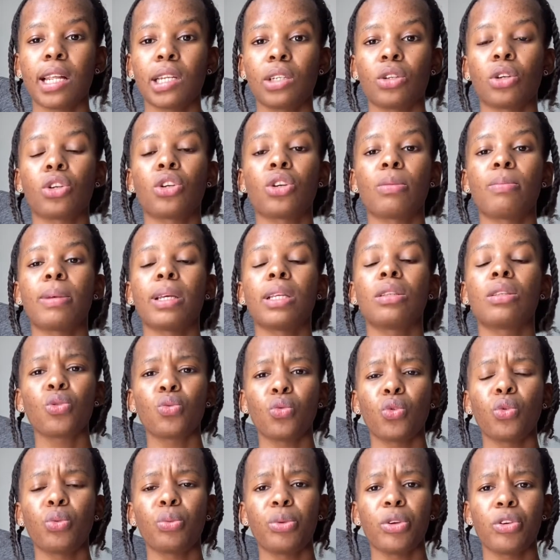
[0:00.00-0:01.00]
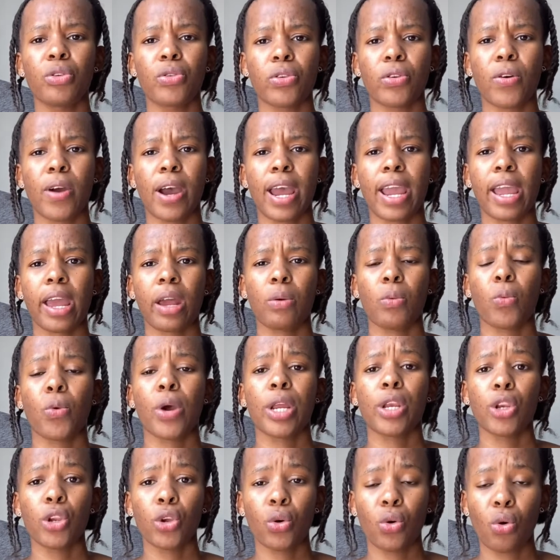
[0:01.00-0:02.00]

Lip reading: documents will be required when you